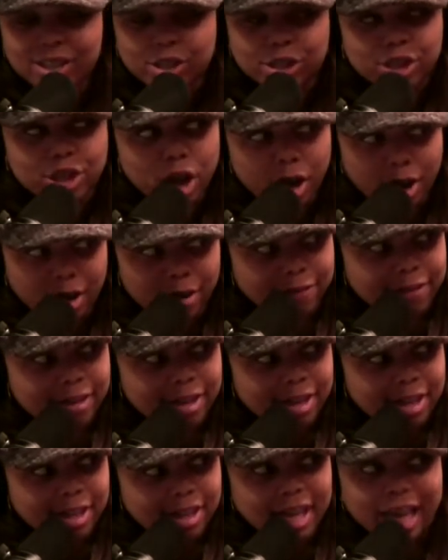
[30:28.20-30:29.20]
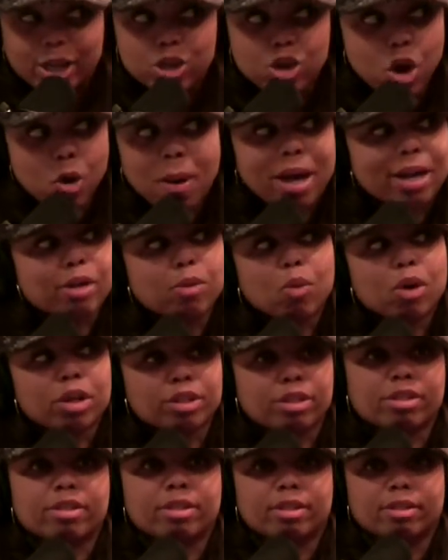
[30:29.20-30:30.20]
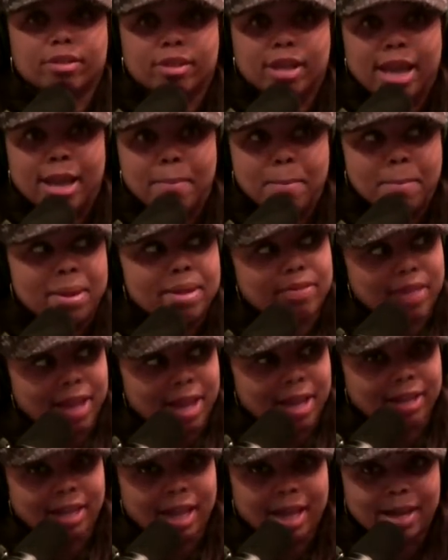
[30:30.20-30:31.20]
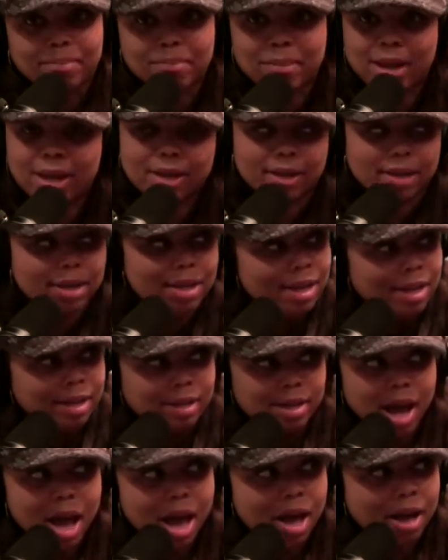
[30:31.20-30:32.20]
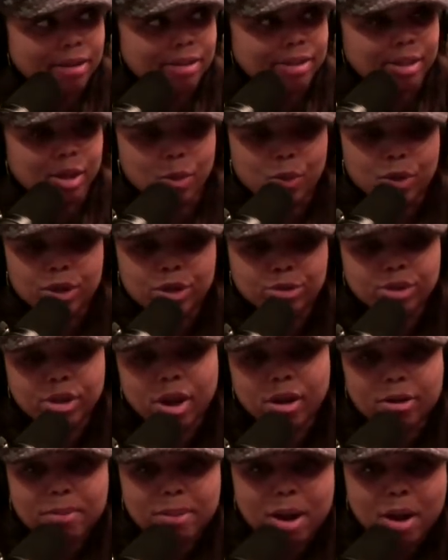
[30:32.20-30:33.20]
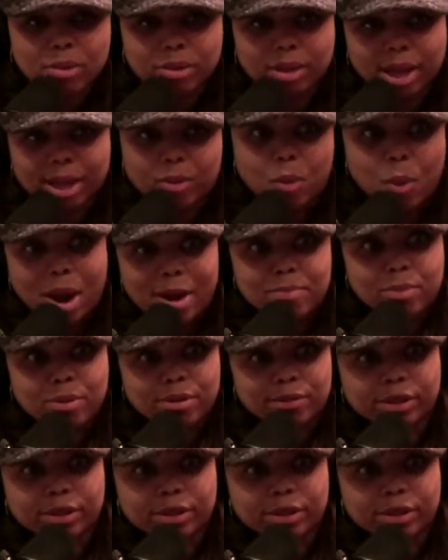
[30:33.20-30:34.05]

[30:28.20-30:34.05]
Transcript: And that's tough. Right. Like nobody wants to admit that. To like, face that mirror. Nah. So when you talk about like white